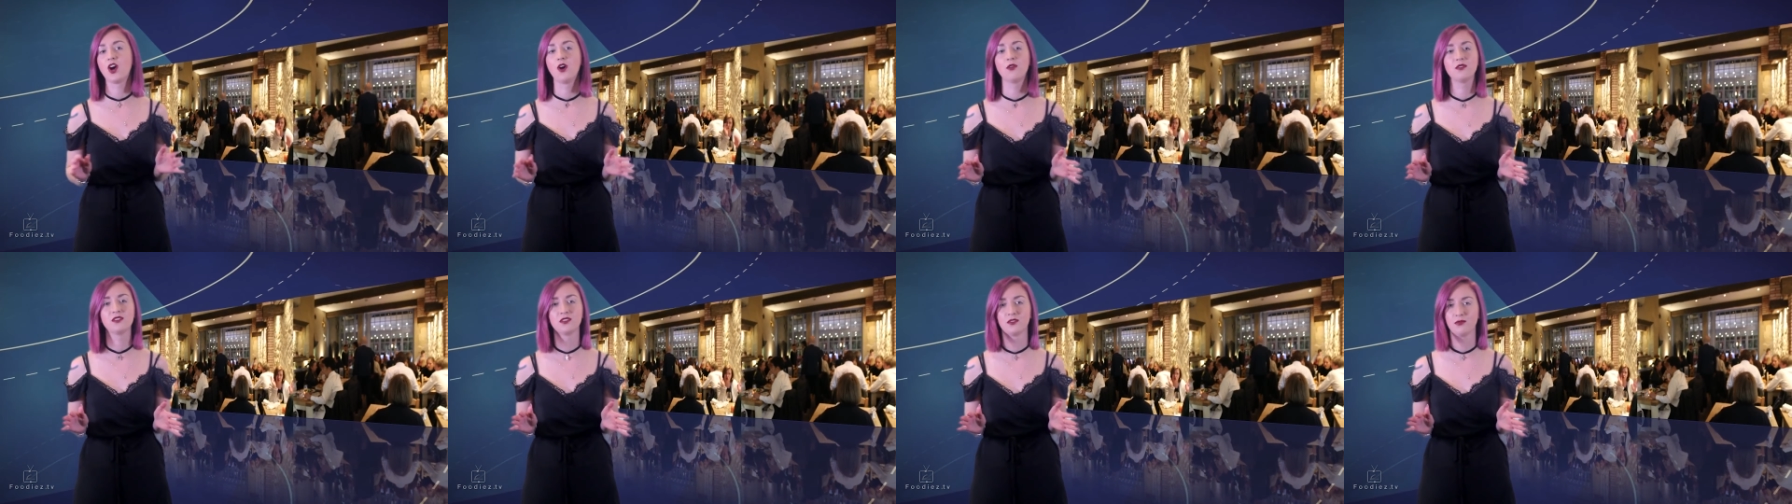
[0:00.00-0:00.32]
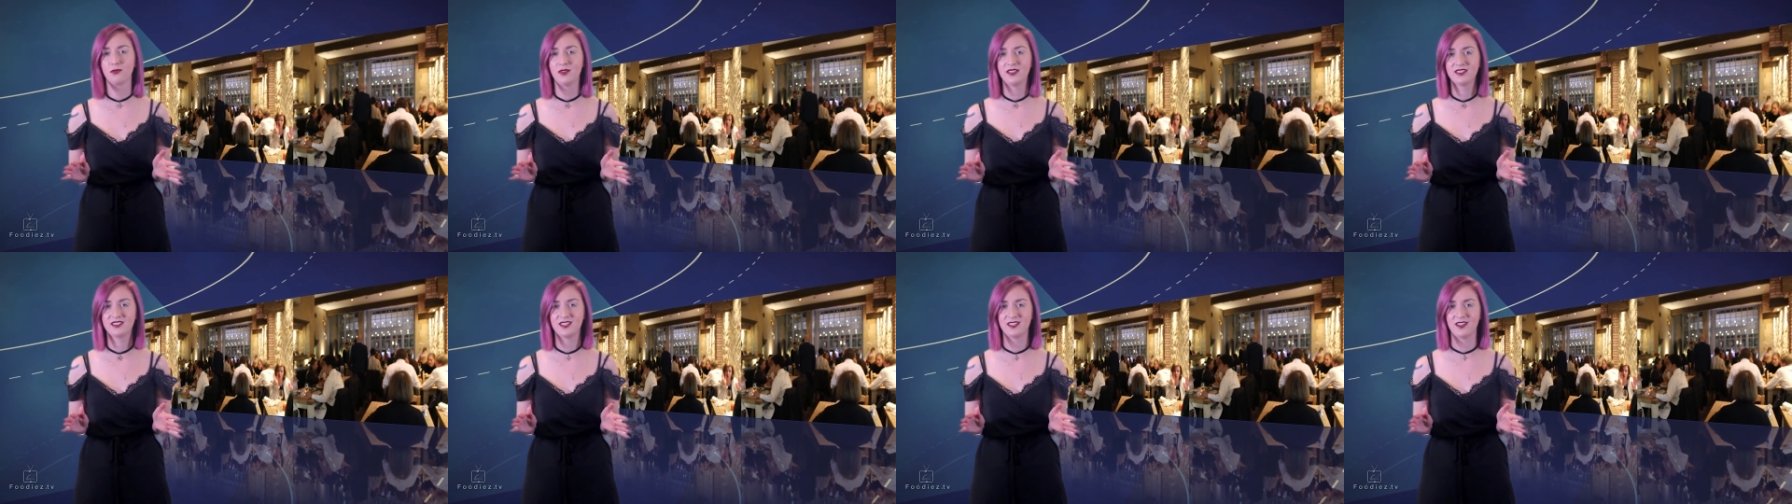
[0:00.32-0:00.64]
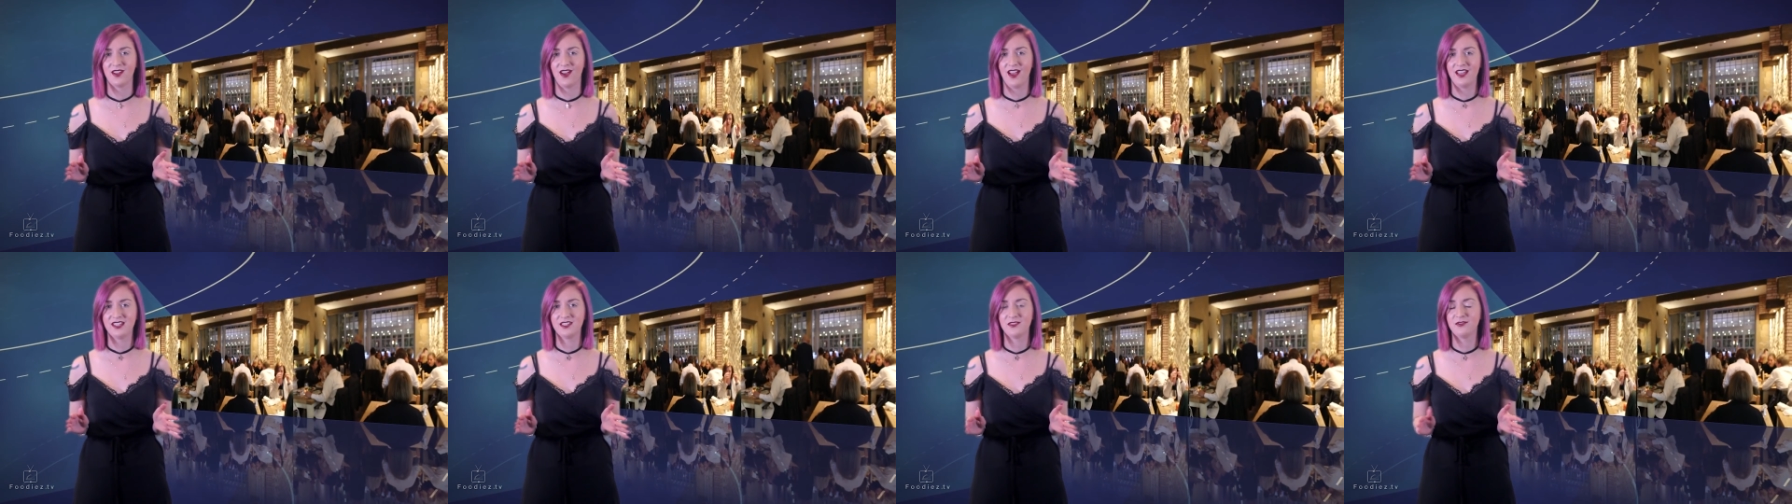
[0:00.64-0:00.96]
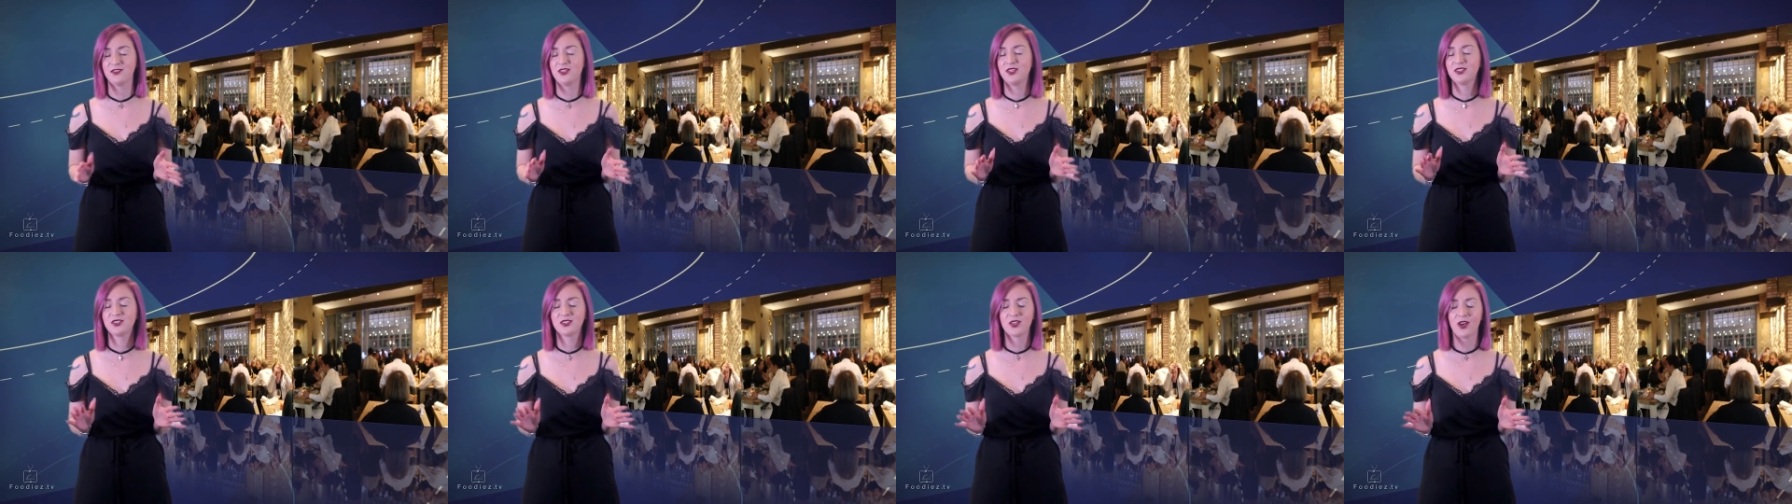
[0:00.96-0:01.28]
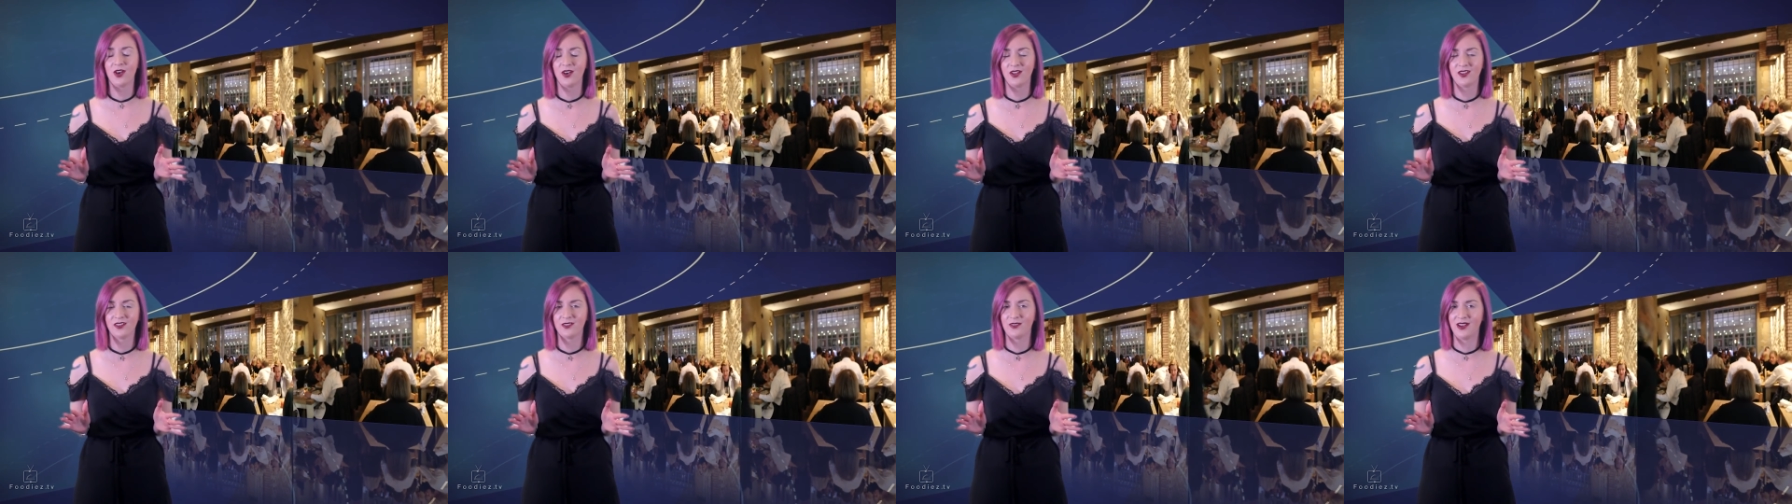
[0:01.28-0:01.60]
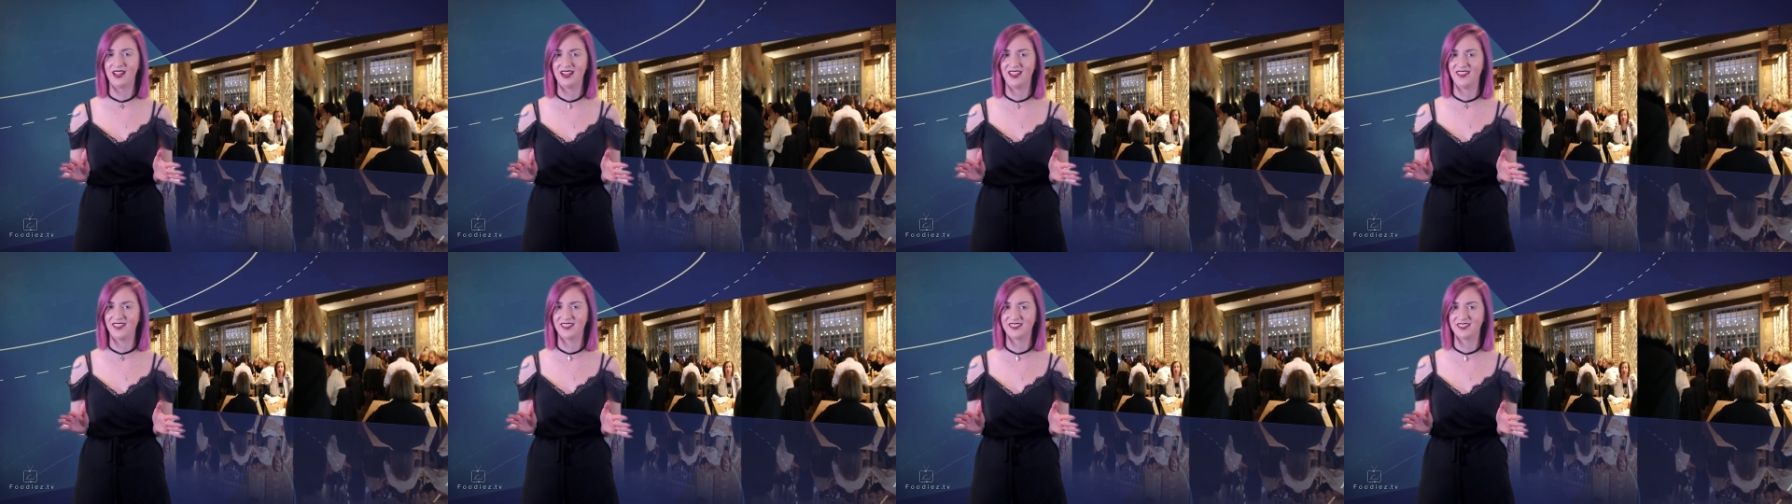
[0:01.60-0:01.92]
coldest of winter nights and you just can't
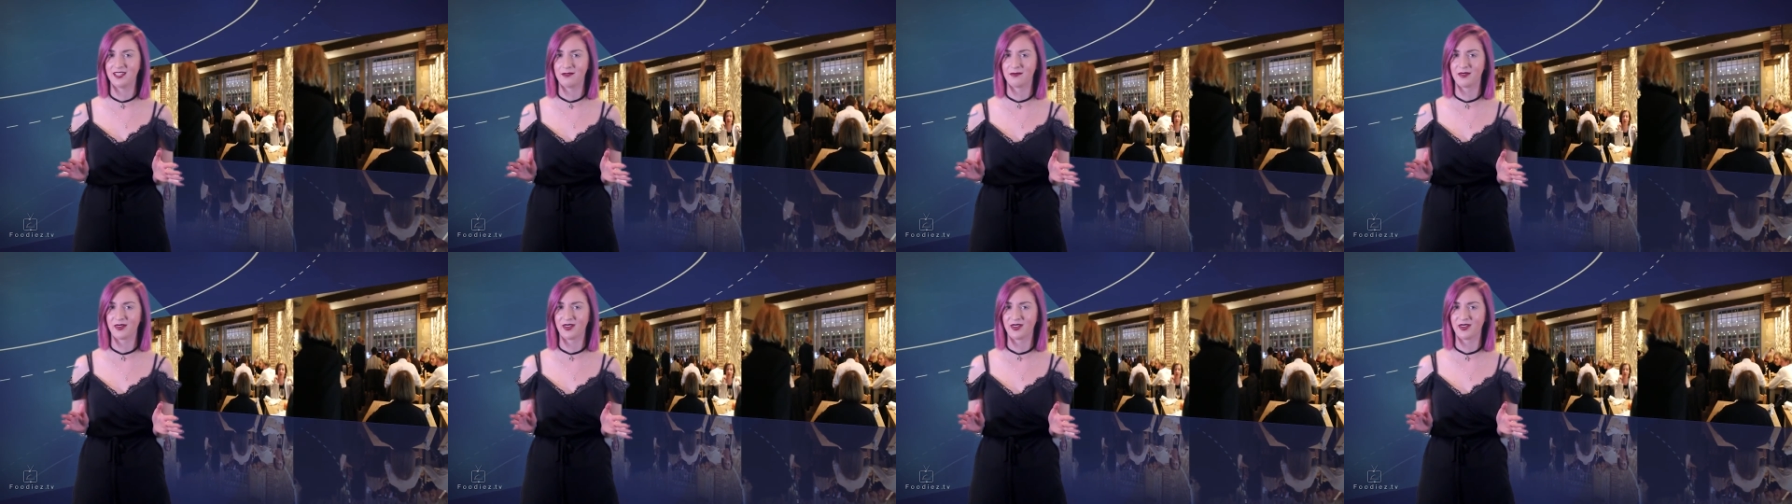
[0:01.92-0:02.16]
quite let the